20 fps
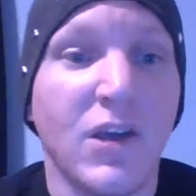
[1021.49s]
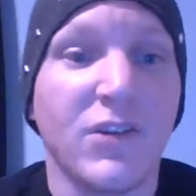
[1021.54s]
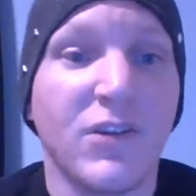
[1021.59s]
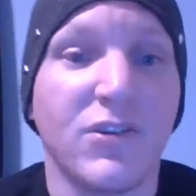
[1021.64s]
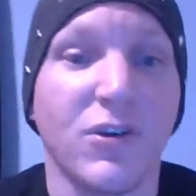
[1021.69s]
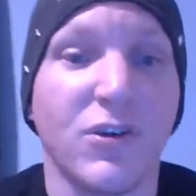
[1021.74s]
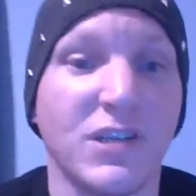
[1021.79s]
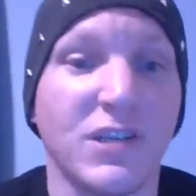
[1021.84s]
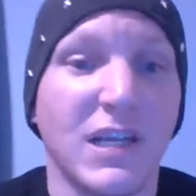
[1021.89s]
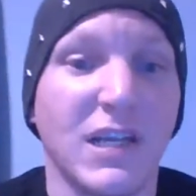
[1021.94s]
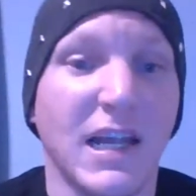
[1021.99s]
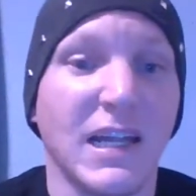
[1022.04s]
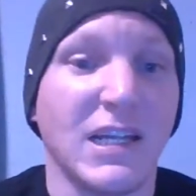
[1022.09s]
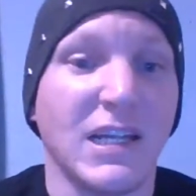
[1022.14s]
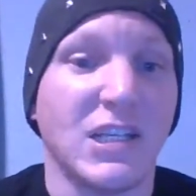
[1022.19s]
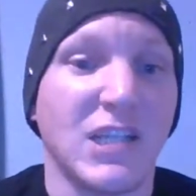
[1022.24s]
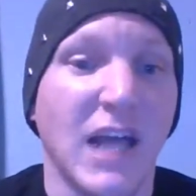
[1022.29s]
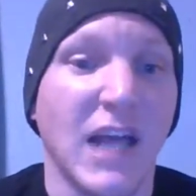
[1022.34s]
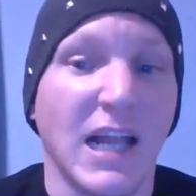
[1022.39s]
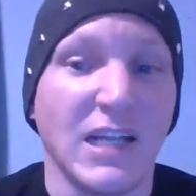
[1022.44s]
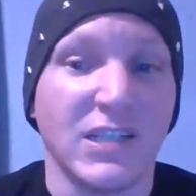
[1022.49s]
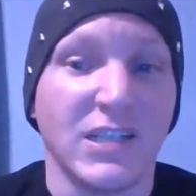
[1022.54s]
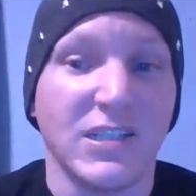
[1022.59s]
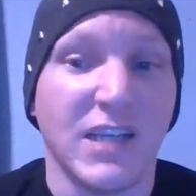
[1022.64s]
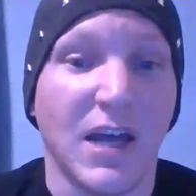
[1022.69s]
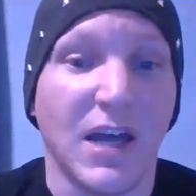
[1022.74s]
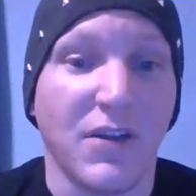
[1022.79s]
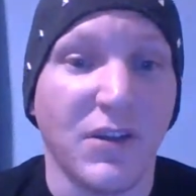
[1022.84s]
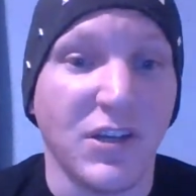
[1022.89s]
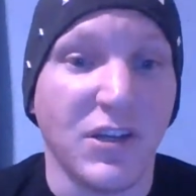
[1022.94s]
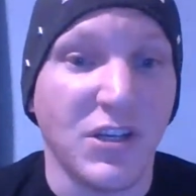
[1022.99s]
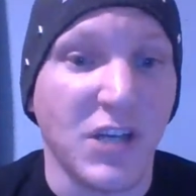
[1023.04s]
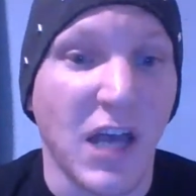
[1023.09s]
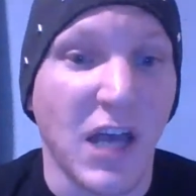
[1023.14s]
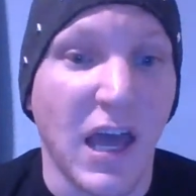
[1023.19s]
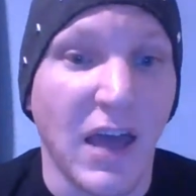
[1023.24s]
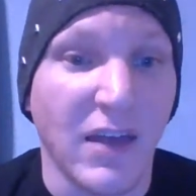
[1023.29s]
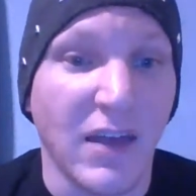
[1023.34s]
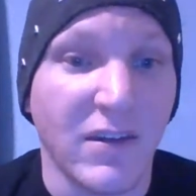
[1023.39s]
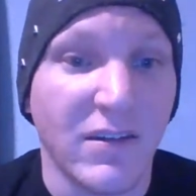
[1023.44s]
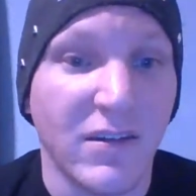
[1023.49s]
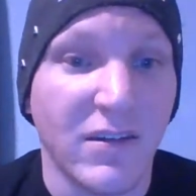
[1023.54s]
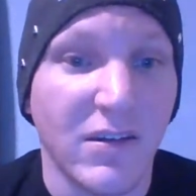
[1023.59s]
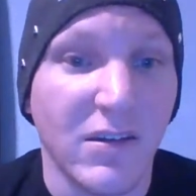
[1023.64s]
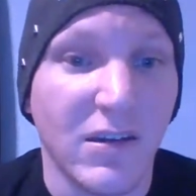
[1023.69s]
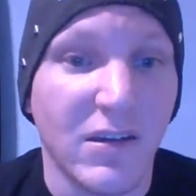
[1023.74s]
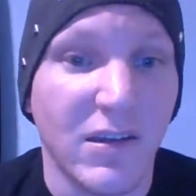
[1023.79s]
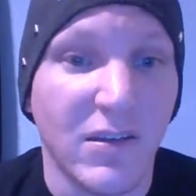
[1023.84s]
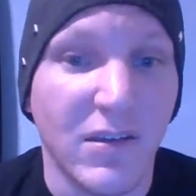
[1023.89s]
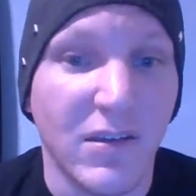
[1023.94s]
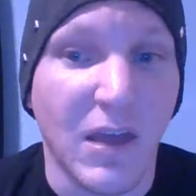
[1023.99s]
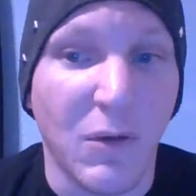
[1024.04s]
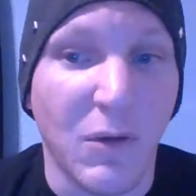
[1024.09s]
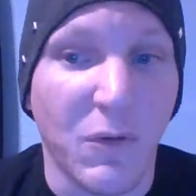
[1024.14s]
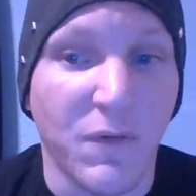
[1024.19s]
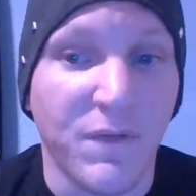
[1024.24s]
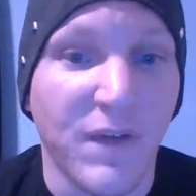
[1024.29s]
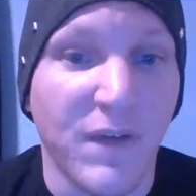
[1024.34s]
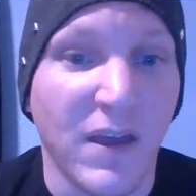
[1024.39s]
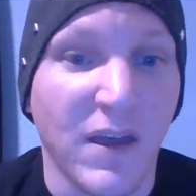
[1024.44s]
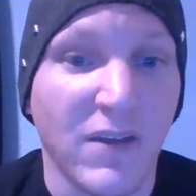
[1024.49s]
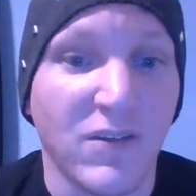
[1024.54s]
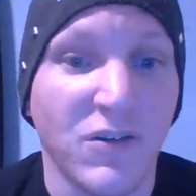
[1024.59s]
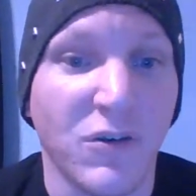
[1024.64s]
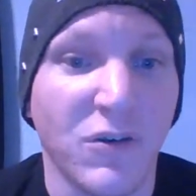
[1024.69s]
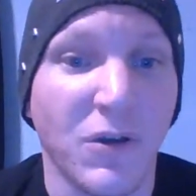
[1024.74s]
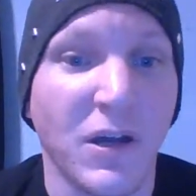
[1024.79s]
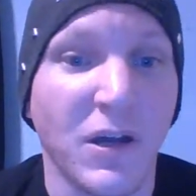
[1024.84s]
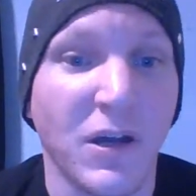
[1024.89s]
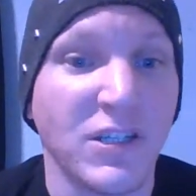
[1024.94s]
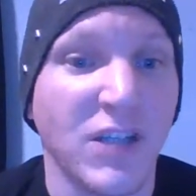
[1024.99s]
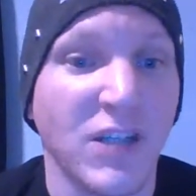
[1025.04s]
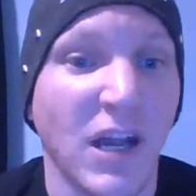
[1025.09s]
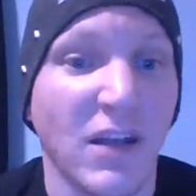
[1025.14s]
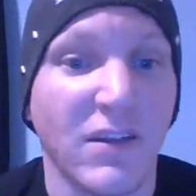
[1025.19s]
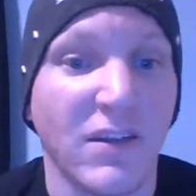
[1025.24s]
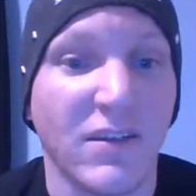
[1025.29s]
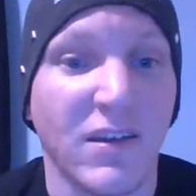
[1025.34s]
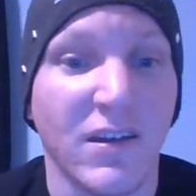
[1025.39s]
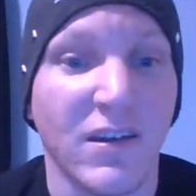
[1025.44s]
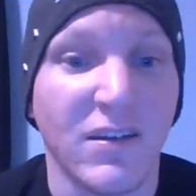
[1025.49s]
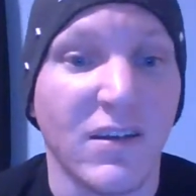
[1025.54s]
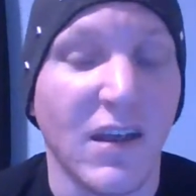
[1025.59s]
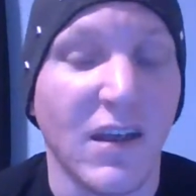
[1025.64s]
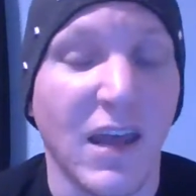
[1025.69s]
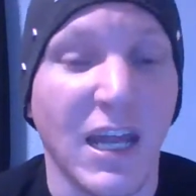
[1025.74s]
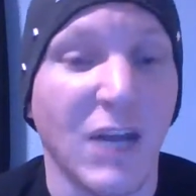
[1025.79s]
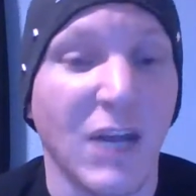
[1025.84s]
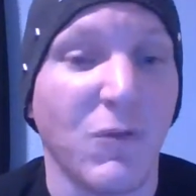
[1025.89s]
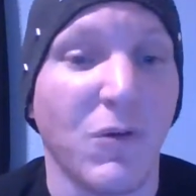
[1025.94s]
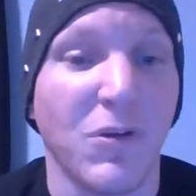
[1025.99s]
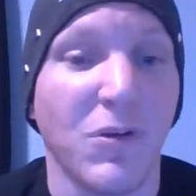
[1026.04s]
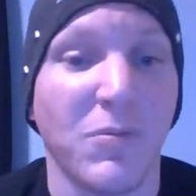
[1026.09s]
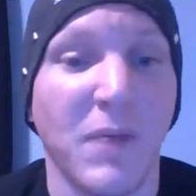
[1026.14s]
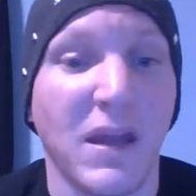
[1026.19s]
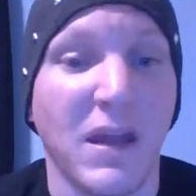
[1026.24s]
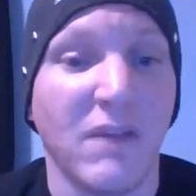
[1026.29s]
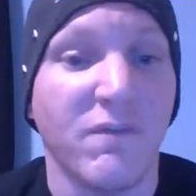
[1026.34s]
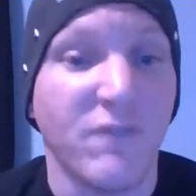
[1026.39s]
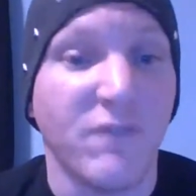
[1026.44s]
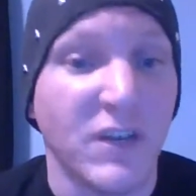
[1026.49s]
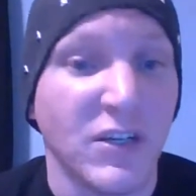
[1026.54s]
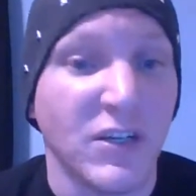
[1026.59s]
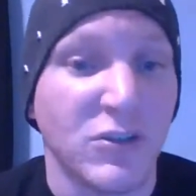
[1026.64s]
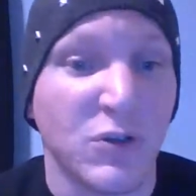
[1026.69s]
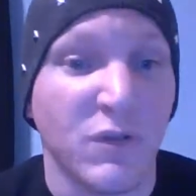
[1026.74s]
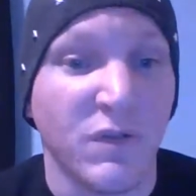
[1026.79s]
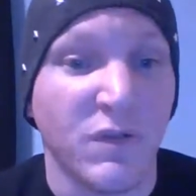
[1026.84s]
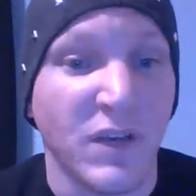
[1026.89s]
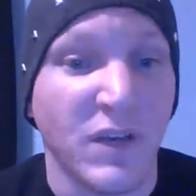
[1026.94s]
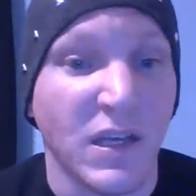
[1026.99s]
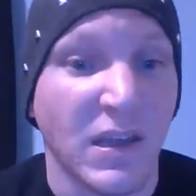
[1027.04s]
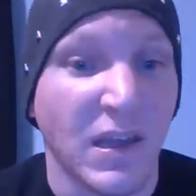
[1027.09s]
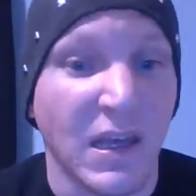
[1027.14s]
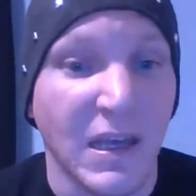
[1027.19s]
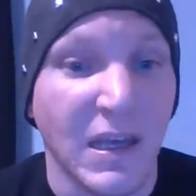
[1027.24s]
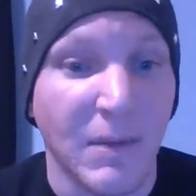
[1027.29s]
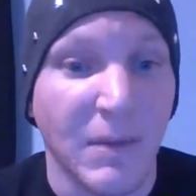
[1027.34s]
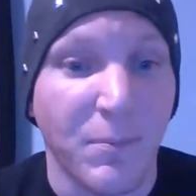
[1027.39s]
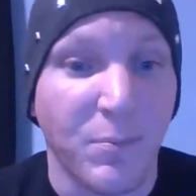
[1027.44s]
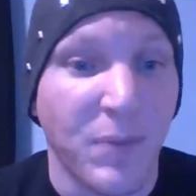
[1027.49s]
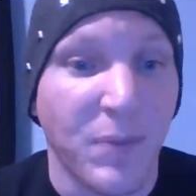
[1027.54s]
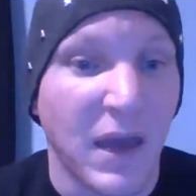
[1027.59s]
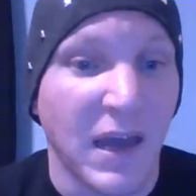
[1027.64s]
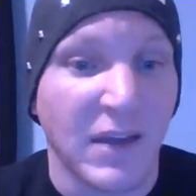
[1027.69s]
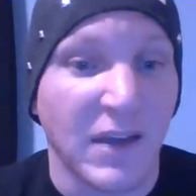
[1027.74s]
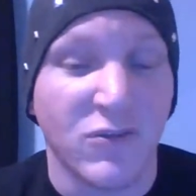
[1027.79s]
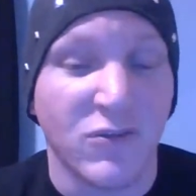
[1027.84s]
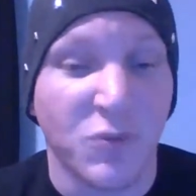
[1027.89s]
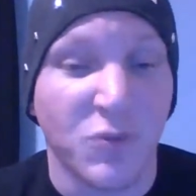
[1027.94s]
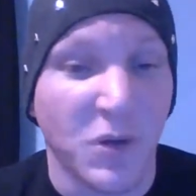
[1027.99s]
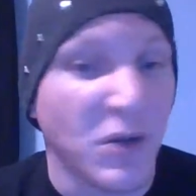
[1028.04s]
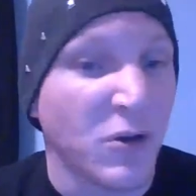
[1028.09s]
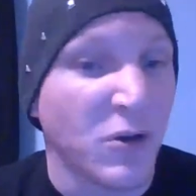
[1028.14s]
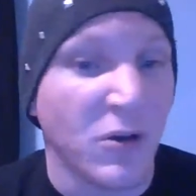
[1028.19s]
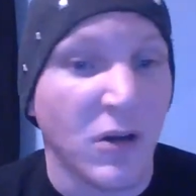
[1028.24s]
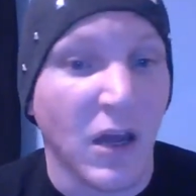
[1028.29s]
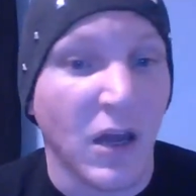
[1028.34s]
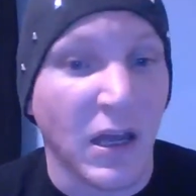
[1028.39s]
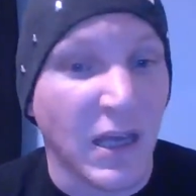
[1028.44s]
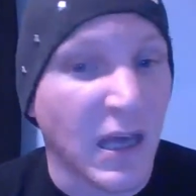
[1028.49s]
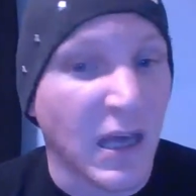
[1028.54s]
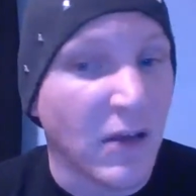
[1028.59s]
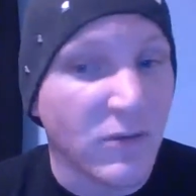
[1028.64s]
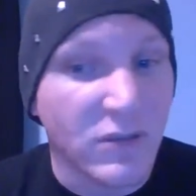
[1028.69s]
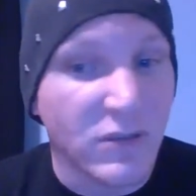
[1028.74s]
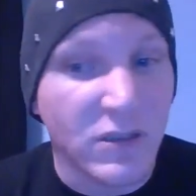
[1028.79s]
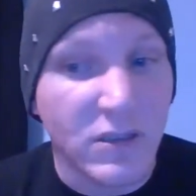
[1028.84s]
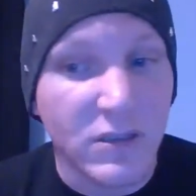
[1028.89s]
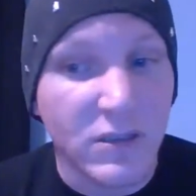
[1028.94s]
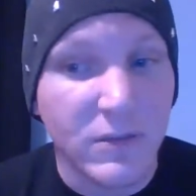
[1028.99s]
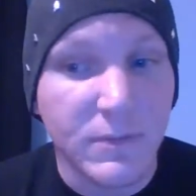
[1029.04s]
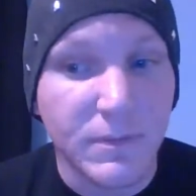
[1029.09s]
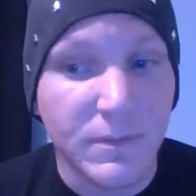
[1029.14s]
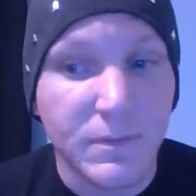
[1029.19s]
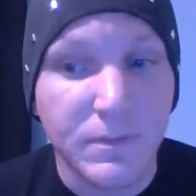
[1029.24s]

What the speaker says: So she laid a challenge down to Jazz that will face her at Genesis, and it was made official via the Impact Twitter account.